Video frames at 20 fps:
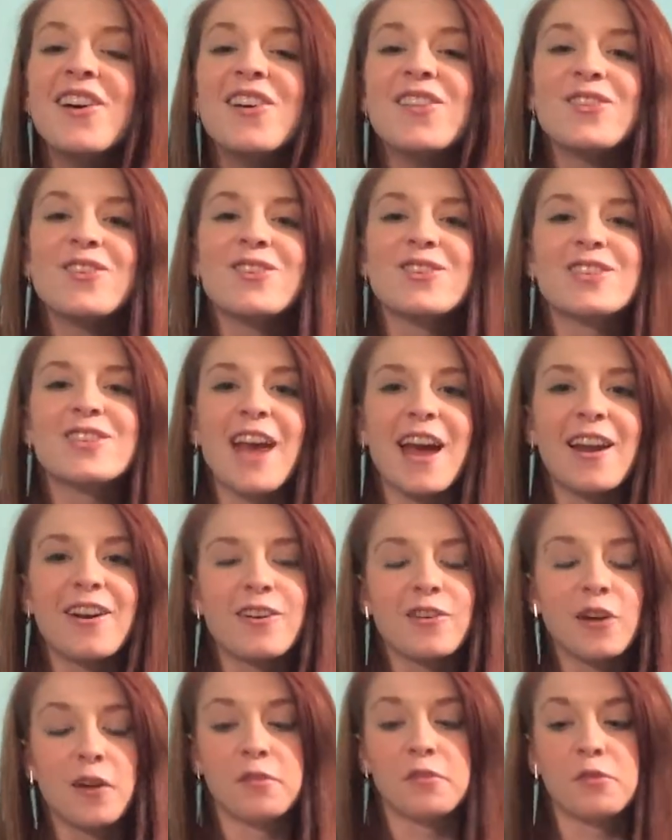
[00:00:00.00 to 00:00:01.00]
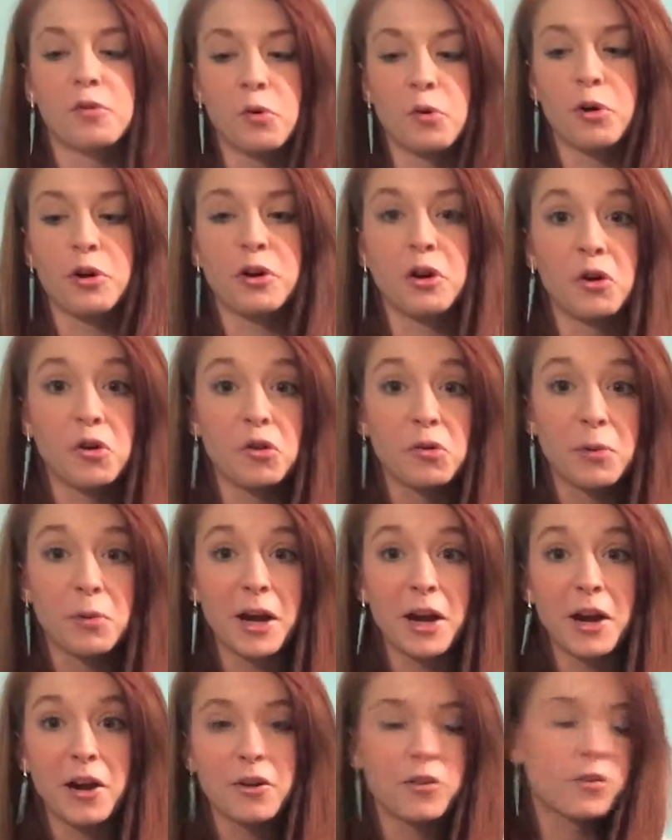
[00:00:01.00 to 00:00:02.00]
They're scattered around Lord knows
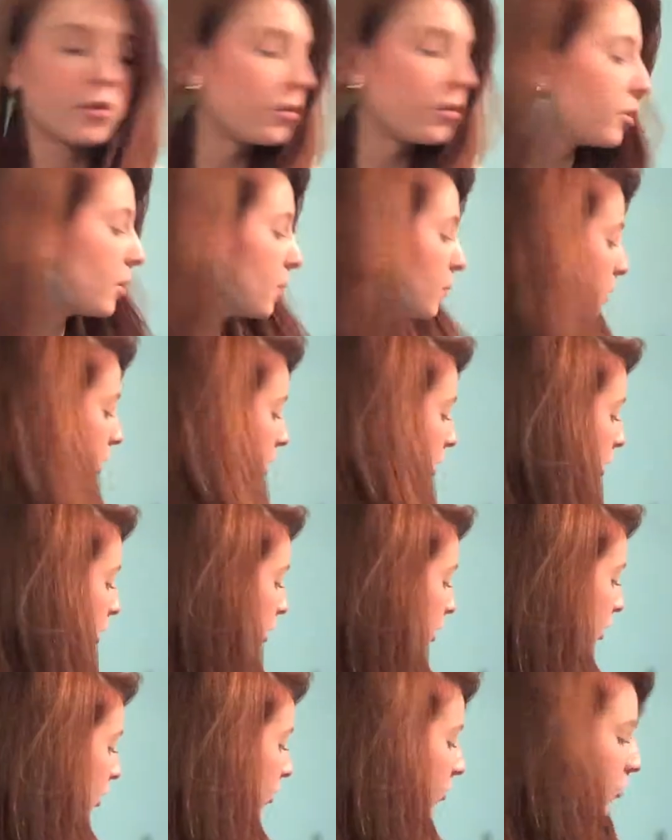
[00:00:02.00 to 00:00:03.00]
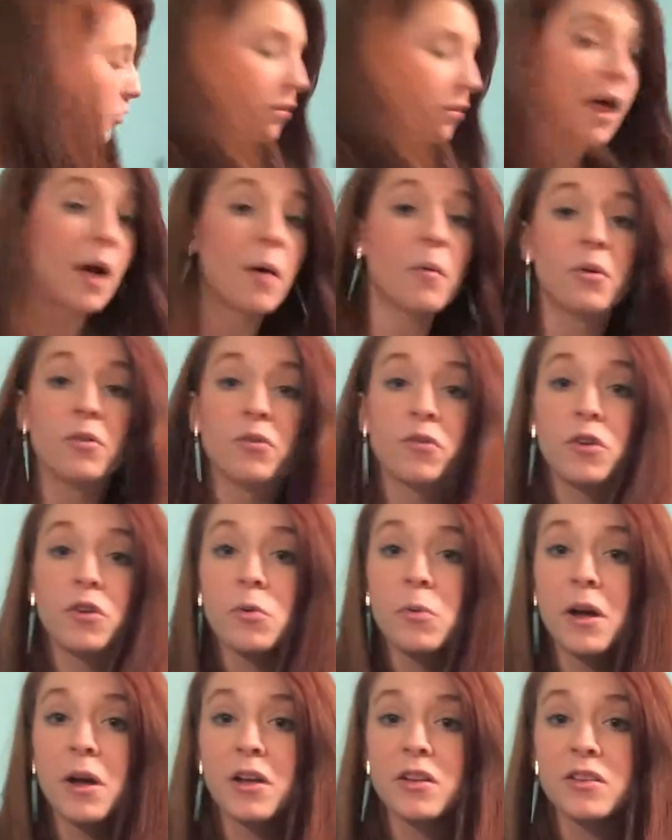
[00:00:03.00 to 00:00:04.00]
where. So I'm probably going to lose that one for a
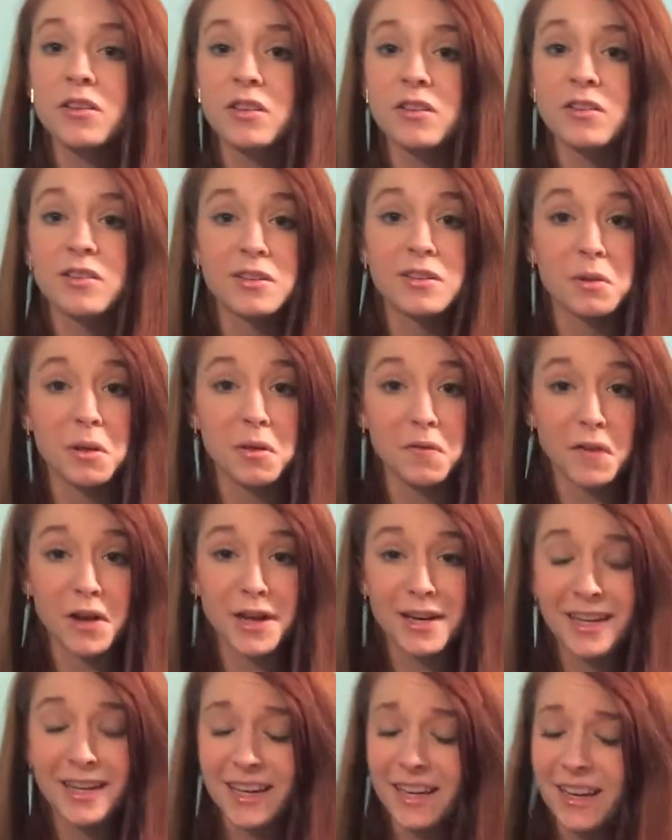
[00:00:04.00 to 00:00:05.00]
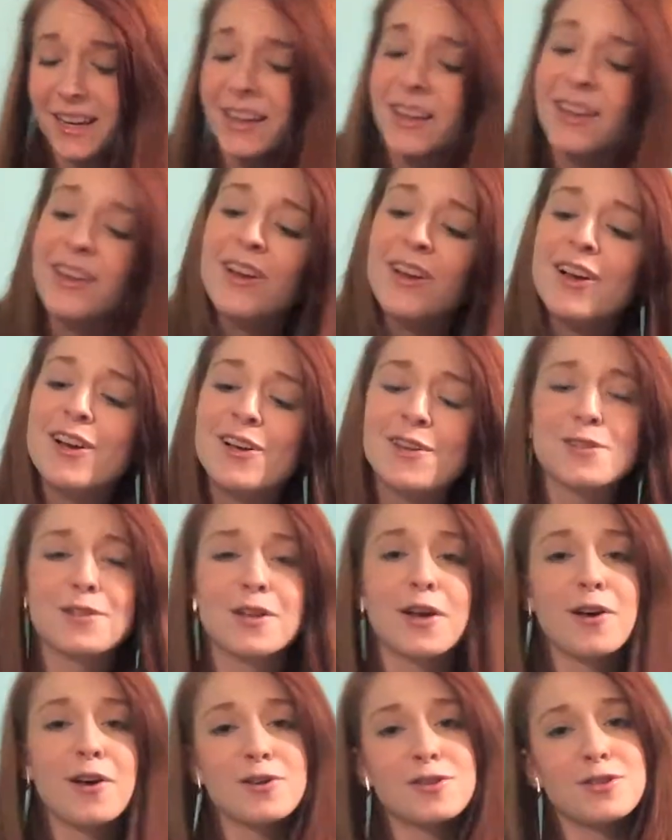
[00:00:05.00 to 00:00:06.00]
while too until I find it. So
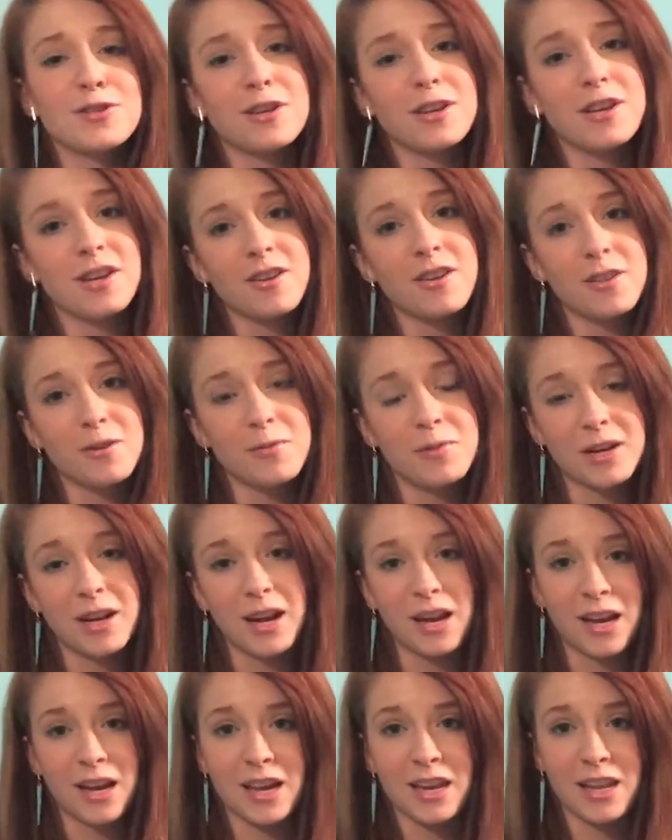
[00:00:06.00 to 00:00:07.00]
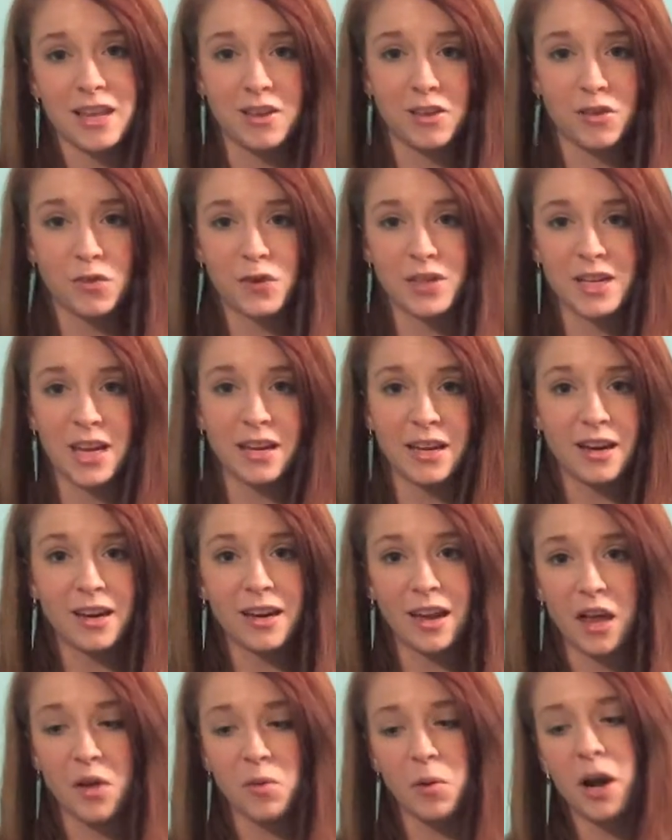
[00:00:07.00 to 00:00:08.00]
I'll show you the one I kind of use for
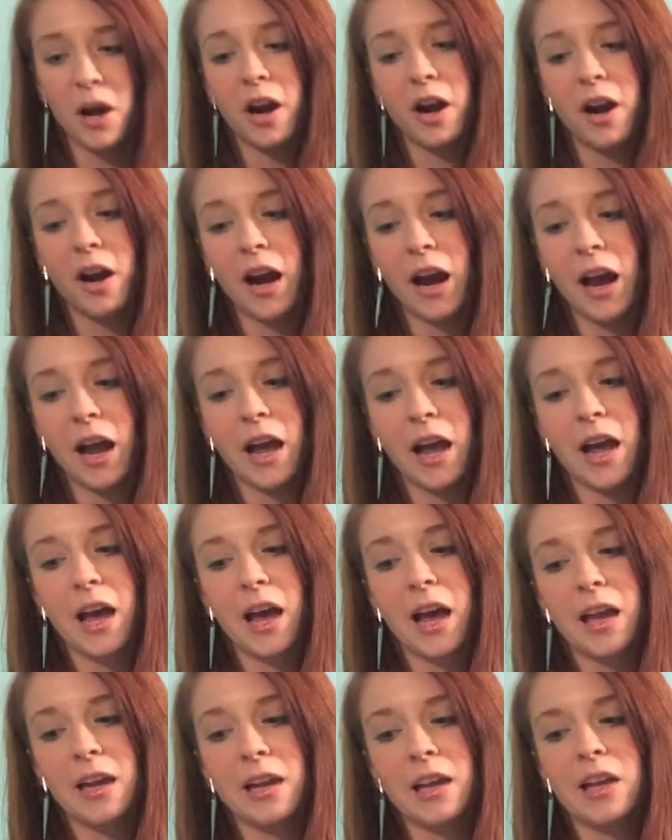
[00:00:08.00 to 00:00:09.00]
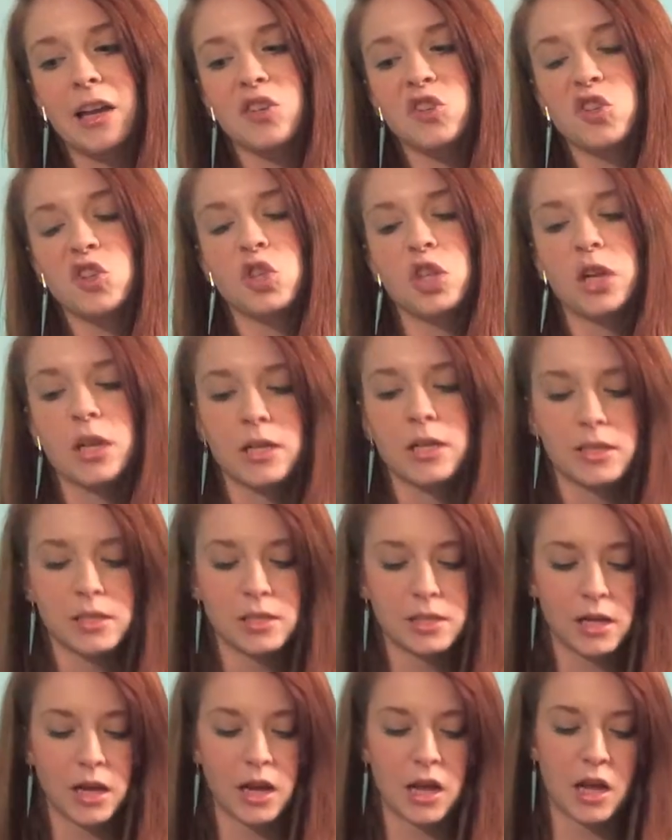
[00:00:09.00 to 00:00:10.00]
day-to-day wear. And it's
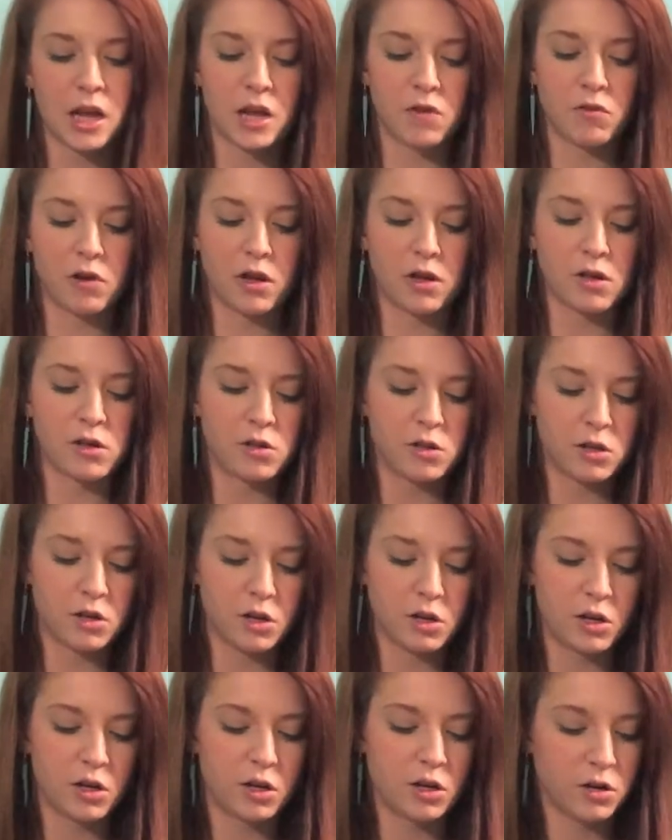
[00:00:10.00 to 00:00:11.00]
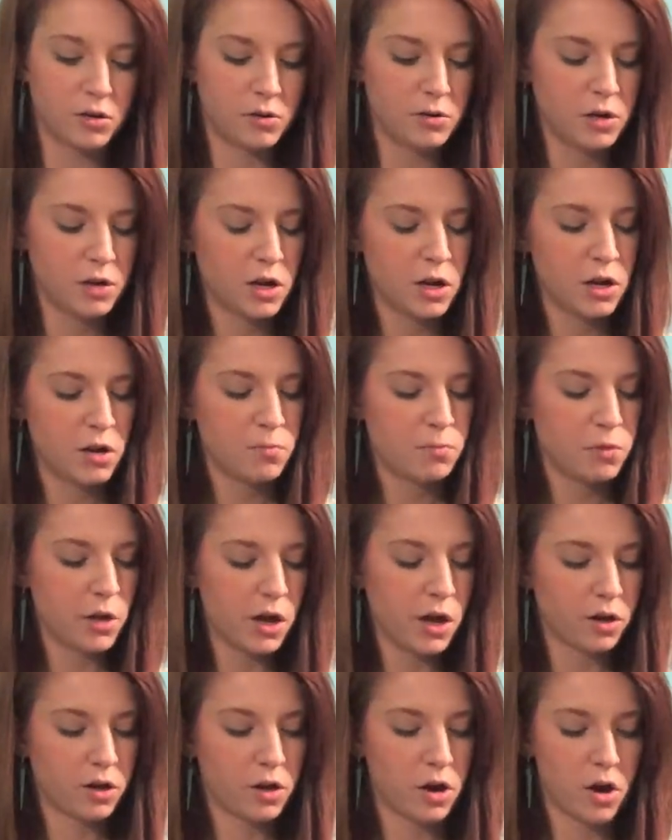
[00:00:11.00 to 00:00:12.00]
just a regular
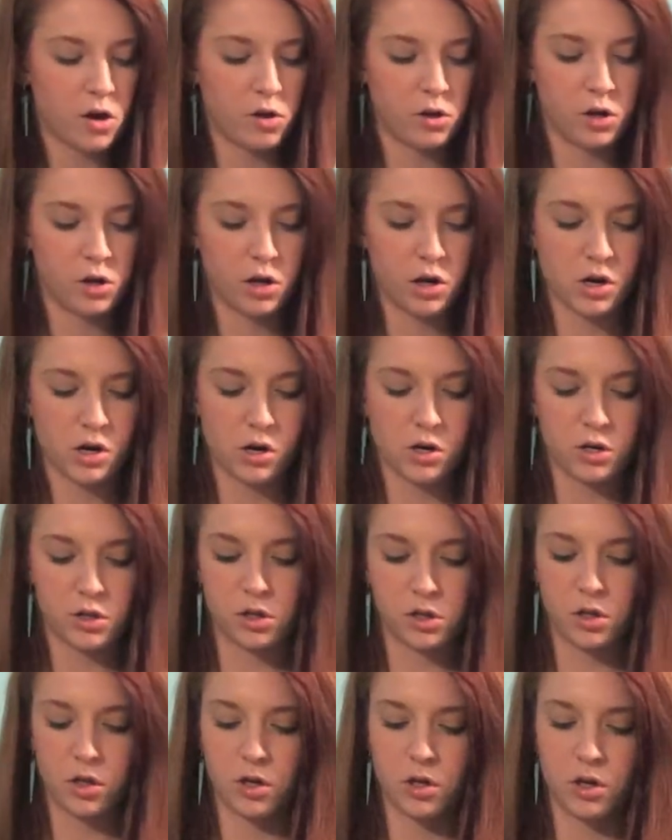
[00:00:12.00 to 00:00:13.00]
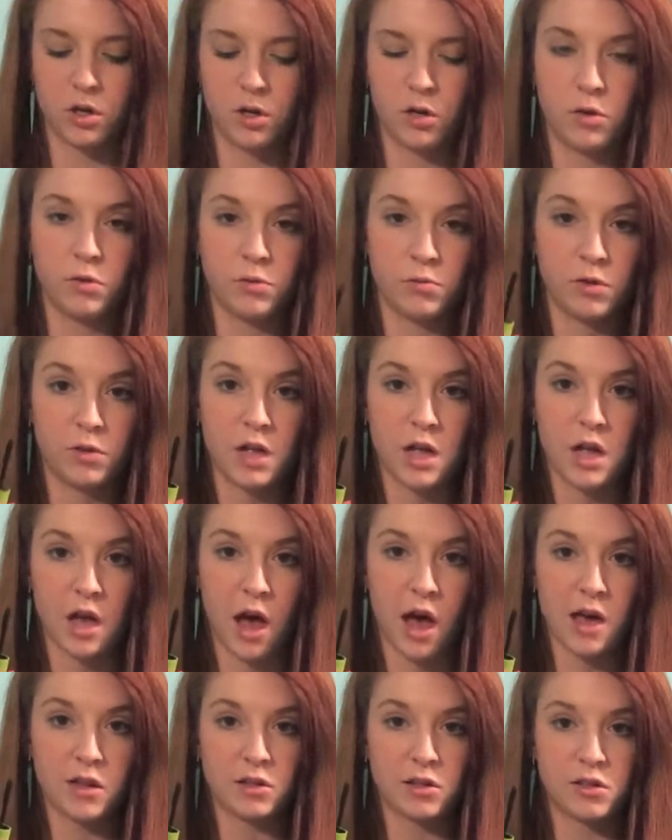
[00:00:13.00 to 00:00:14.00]
black color. So
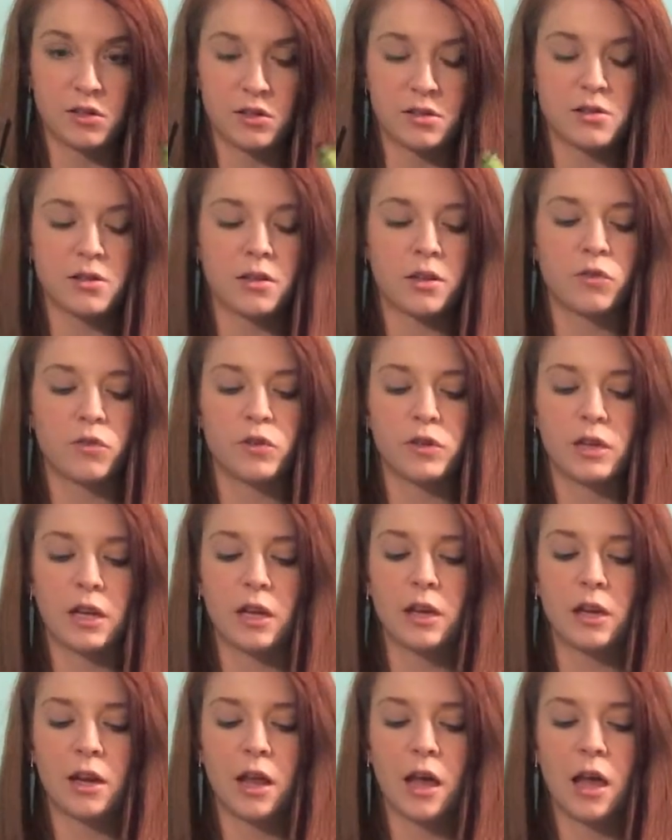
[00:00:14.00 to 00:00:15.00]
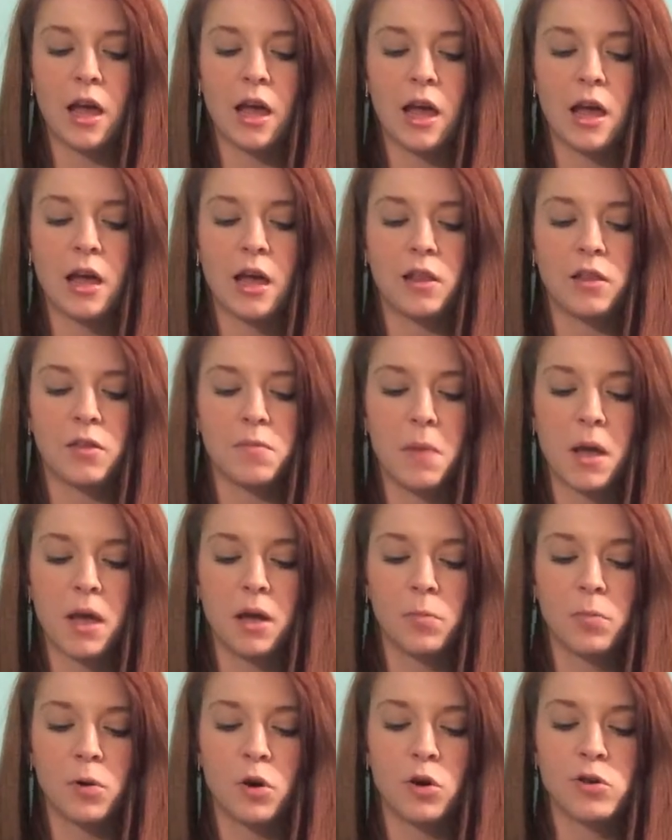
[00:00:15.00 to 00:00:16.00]
I just use this for day-to-day. It's
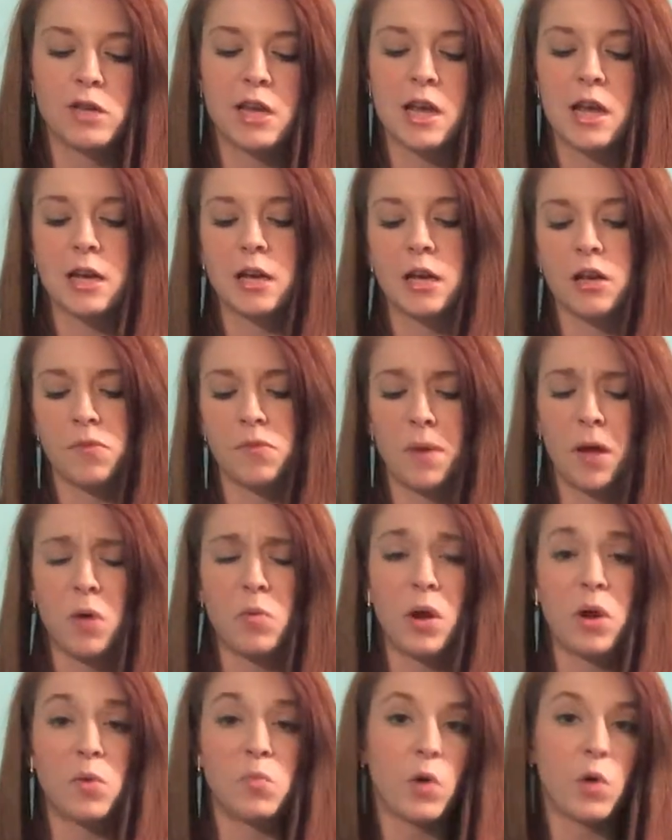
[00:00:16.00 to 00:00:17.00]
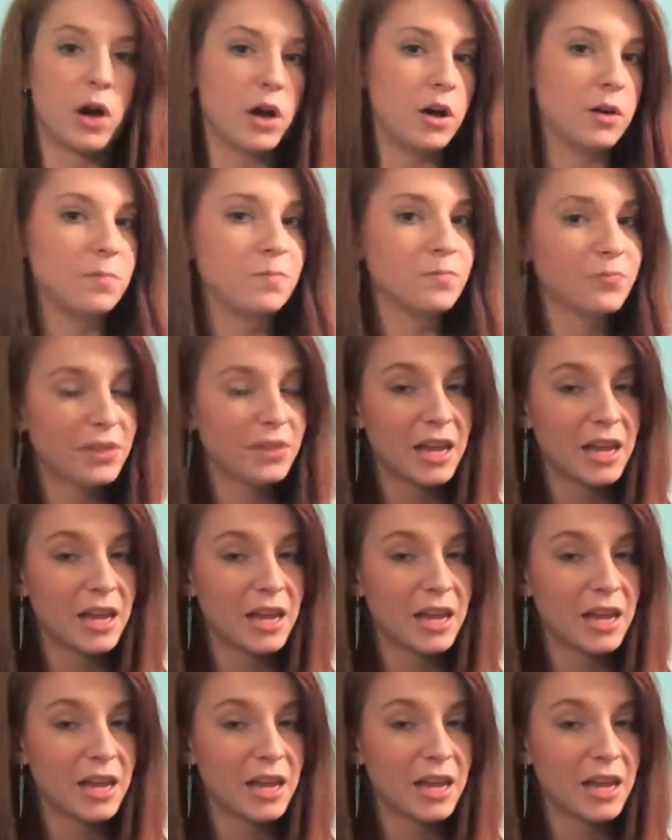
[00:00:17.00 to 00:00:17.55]
Mega Protein and it's by Wet n Wild.